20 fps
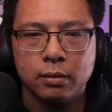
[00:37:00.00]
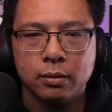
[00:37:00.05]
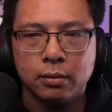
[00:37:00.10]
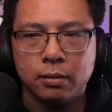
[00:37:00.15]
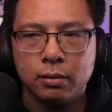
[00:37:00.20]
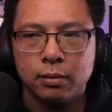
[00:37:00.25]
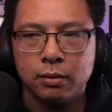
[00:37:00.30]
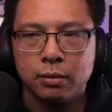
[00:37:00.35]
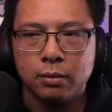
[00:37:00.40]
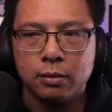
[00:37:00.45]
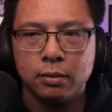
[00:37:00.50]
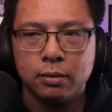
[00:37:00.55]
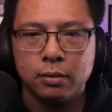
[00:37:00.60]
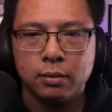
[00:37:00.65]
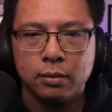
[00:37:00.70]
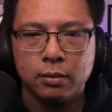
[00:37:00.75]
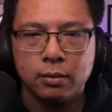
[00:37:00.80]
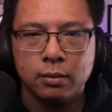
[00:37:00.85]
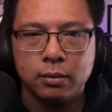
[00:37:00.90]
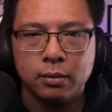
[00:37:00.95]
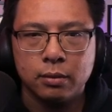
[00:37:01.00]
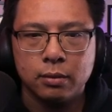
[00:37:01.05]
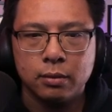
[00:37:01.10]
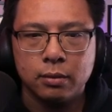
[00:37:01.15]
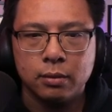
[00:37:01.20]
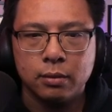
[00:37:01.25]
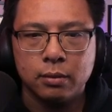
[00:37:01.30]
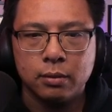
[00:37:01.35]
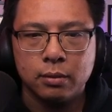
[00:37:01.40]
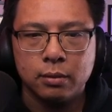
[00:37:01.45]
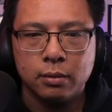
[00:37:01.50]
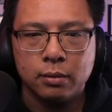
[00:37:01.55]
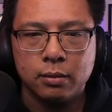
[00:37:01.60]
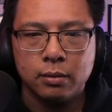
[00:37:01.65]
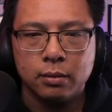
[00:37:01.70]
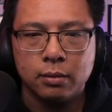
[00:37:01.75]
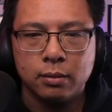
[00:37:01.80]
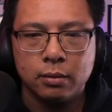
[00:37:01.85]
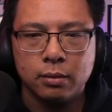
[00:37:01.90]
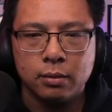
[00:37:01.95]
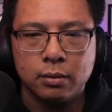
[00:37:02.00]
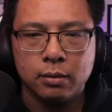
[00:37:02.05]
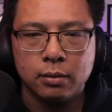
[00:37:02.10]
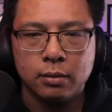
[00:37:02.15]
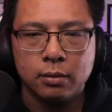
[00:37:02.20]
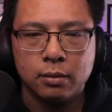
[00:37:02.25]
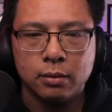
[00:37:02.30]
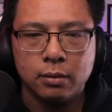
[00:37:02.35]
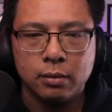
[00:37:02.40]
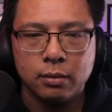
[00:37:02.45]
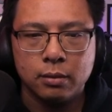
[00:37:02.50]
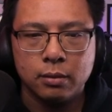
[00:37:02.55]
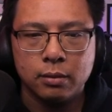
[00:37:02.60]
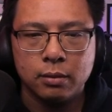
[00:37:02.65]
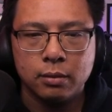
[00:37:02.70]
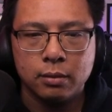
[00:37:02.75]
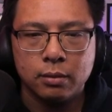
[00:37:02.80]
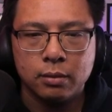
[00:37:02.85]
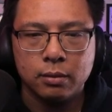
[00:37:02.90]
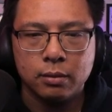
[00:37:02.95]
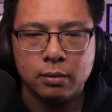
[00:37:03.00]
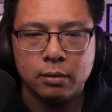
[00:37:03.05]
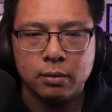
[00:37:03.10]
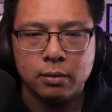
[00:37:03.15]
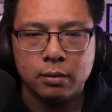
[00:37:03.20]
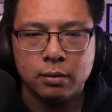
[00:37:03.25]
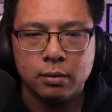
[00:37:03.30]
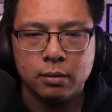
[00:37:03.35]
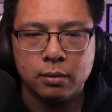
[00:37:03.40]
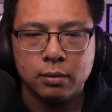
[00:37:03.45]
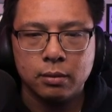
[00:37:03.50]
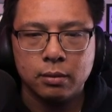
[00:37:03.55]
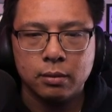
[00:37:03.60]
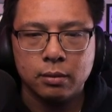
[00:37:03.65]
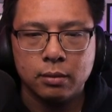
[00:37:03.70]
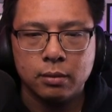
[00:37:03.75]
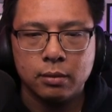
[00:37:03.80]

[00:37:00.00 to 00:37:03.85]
[no speech]